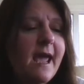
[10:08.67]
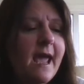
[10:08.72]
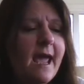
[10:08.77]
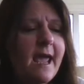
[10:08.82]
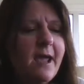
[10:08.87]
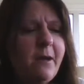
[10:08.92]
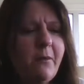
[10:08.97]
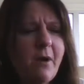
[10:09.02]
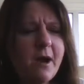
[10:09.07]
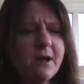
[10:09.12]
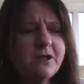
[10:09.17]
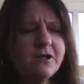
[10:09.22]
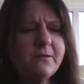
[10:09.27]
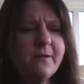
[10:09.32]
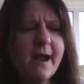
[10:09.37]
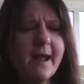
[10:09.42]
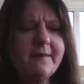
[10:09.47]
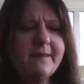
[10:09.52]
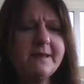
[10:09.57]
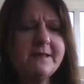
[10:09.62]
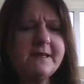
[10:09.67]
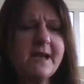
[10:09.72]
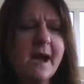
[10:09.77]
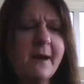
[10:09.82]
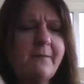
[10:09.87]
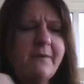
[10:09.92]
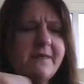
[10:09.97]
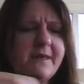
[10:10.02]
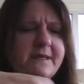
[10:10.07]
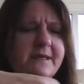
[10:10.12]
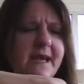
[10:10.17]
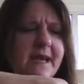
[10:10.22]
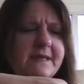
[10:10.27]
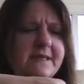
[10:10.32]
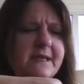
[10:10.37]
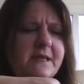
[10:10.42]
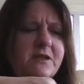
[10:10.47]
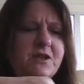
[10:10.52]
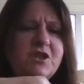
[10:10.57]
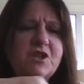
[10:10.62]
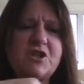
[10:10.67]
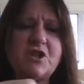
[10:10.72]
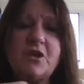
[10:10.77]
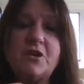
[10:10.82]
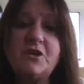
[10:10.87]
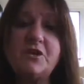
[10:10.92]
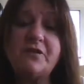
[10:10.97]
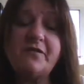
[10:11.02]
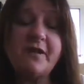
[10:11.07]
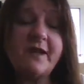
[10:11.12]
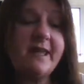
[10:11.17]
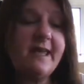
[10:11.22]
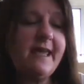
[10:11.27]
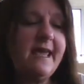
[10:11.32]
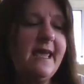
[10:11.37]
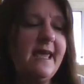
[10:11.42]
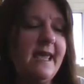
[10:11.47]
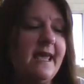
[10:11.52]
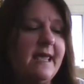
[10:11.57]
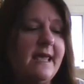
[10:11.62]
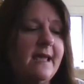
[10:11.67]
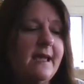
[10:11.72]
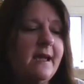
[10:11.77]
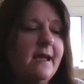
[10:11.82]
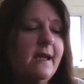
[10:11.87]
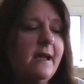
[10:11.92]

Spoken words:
He walked around the top of the desk in search of a key,